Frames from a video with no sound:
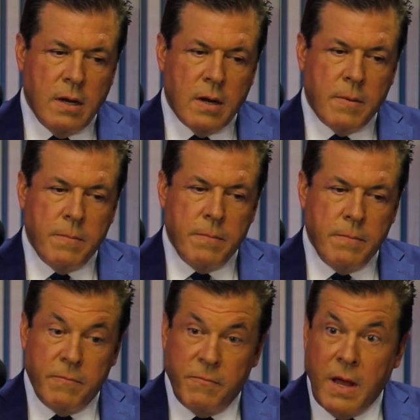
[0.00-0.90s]
our
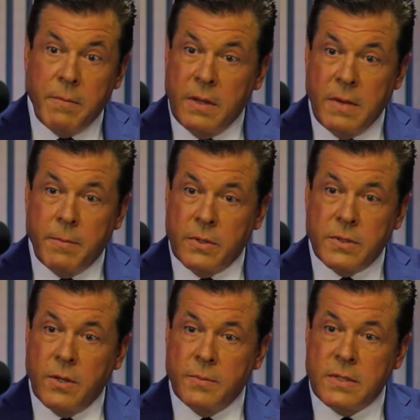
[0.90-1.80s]
family
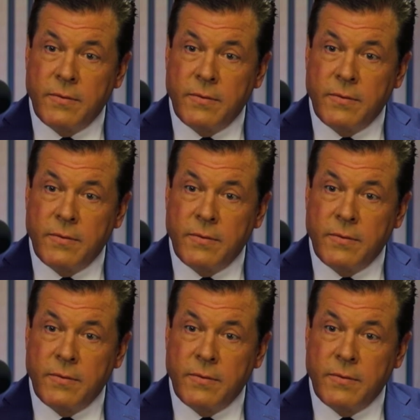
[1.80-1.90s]
members home